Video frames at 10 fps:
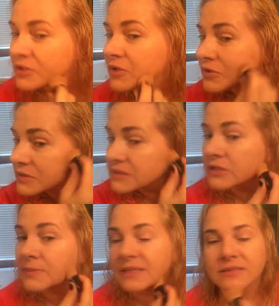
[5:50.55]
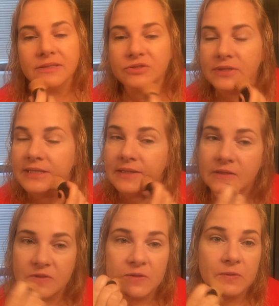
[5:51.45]
you know, there is a little bit of sunscreen in this
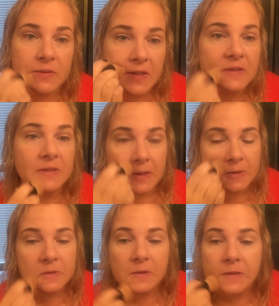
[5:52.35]
too. That's nice.